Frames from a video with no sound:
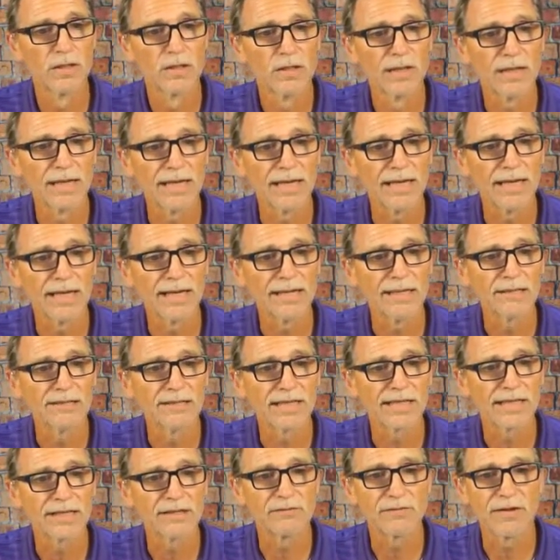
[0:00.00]
and I can
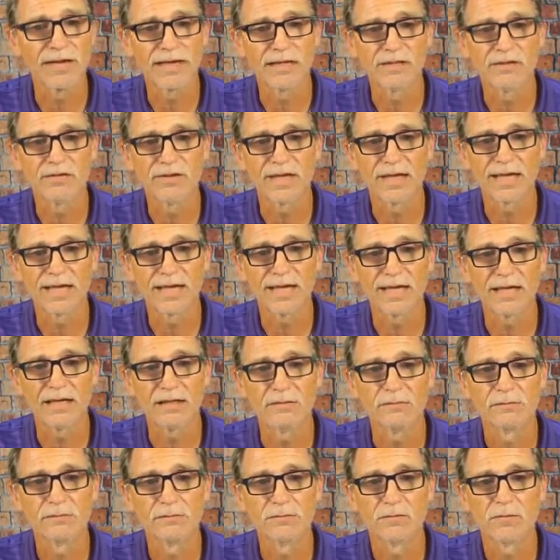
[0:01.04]
take advantage of that now.
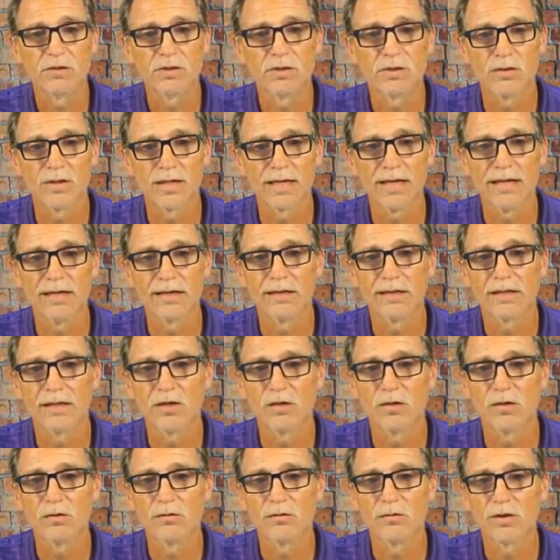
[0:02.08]
So now I can
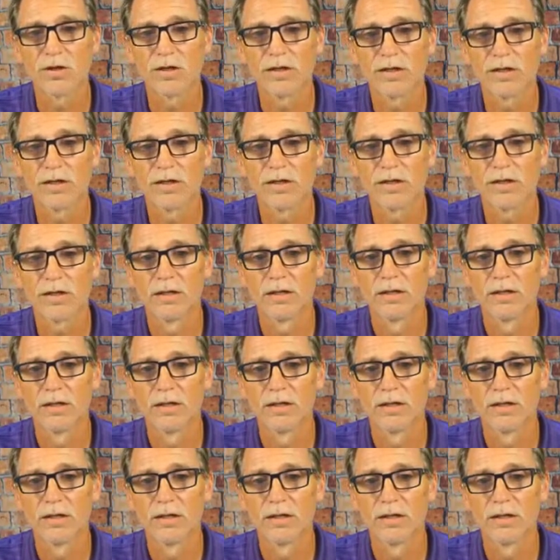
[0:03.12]
go over here,